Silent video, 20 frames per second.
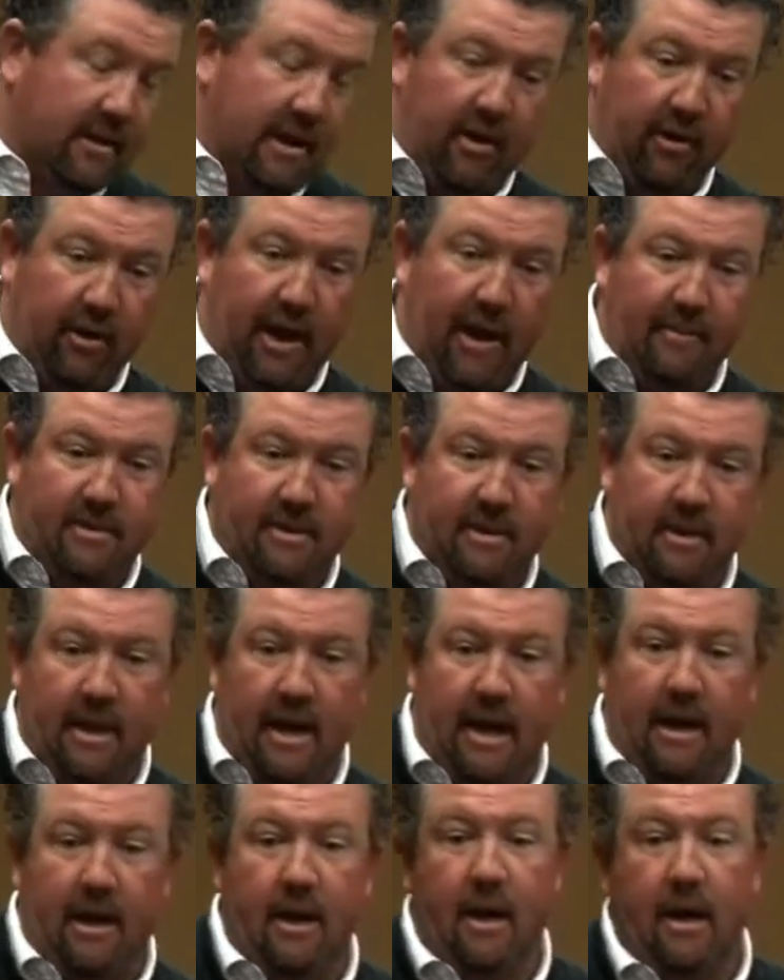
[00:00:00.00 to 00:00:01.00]
Heather Gibson,
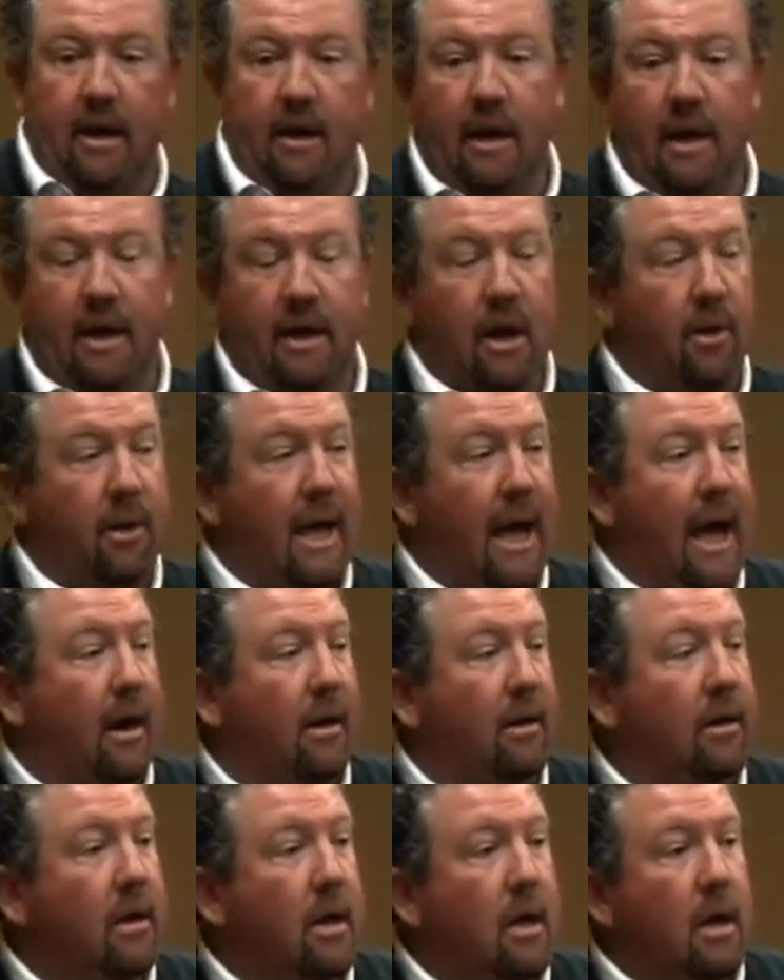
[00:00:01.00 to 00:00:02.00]
and Cody
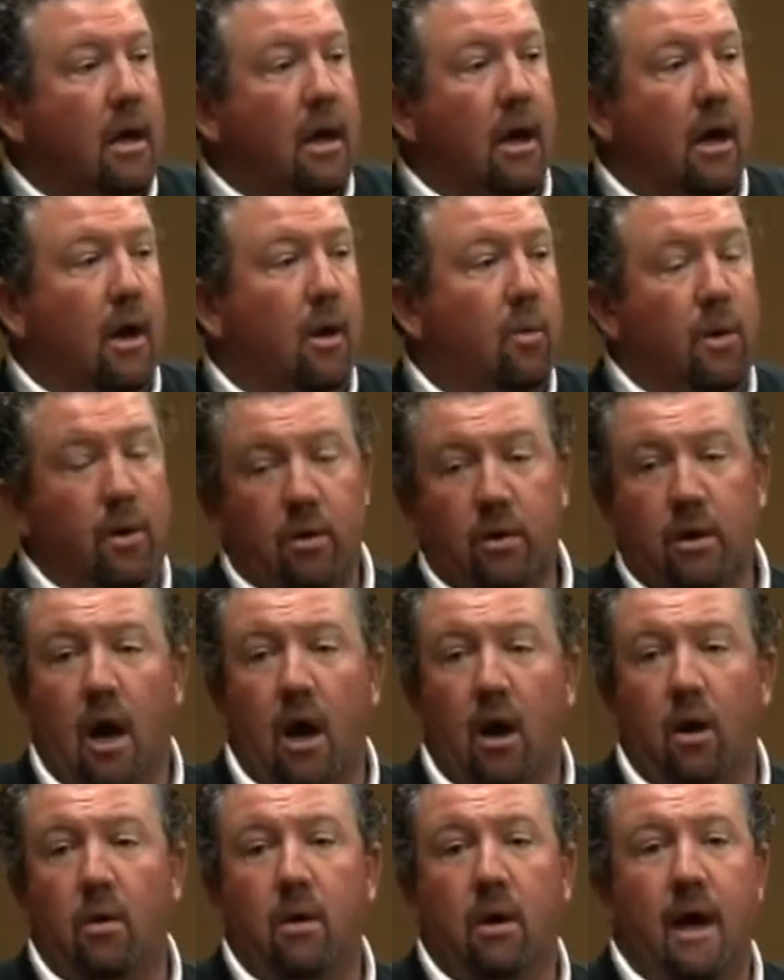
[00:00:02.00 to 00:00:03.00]
Houck. We'll
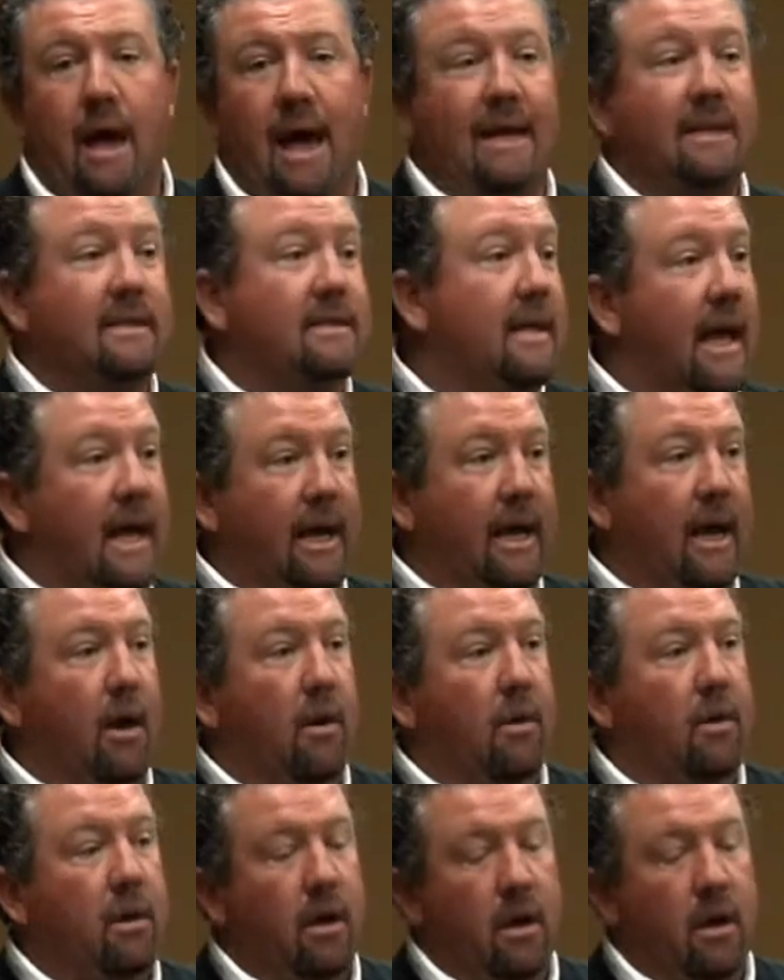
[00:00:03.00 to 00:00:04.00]
go as they go.